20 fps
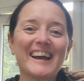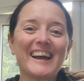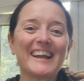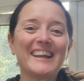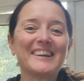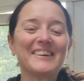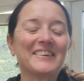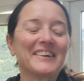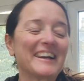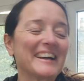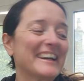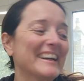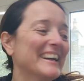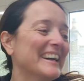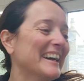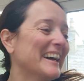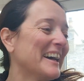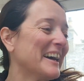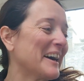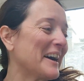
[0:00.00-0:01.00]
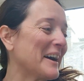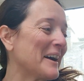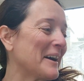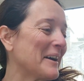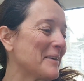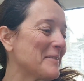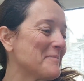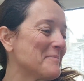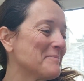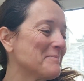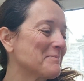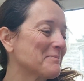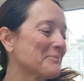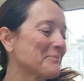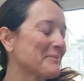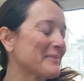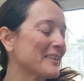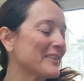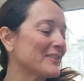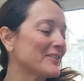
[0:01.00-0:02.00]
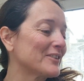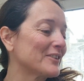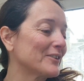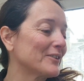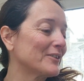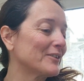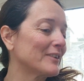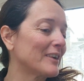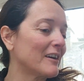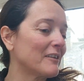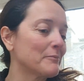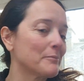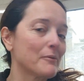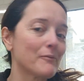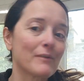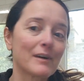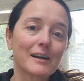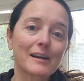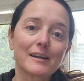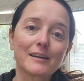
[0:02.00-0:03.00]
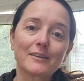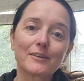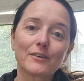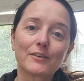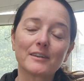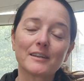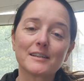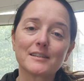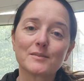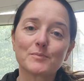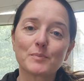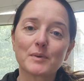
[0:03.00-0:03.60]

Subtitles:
Anyway, so I've been working on this